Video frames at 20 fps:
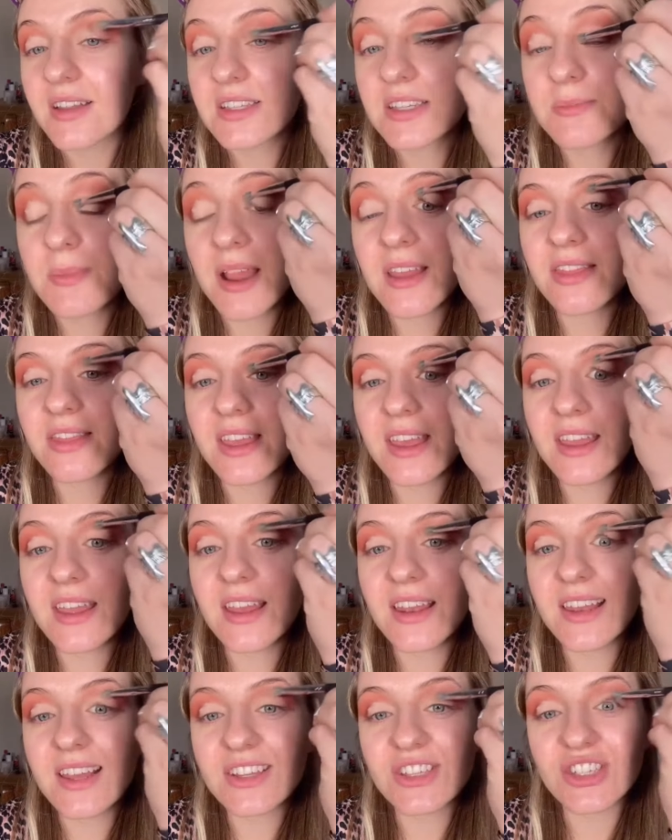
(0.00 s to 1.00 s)
To make the
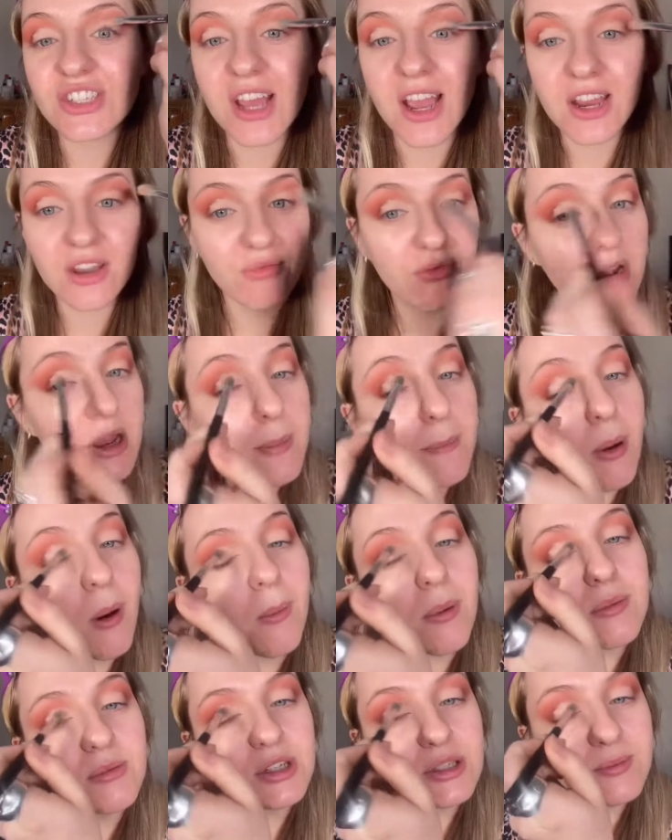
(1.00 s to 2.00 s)
lid shade really
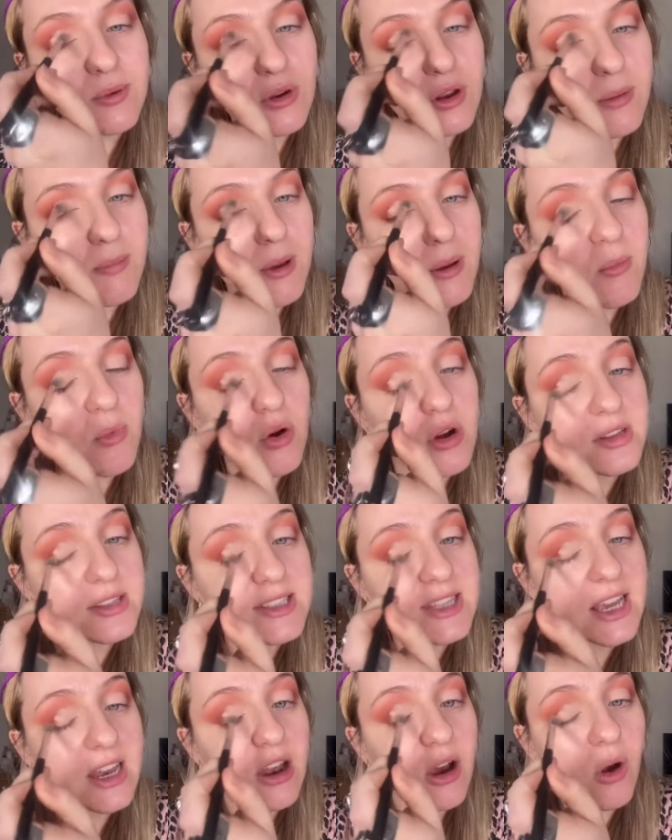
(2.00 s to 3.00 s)
pop, I'm just putting a bit more
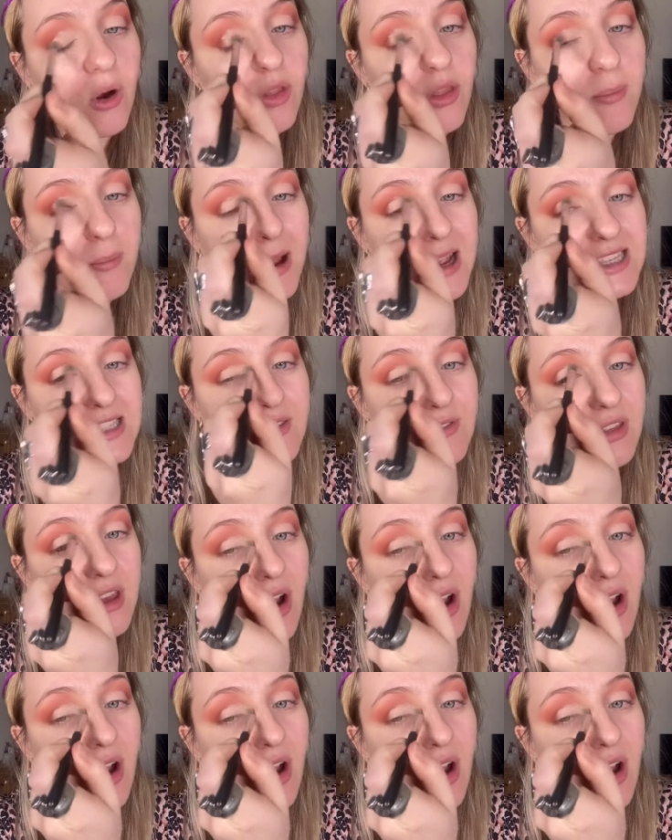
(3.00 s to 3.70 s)
concealer on the base of the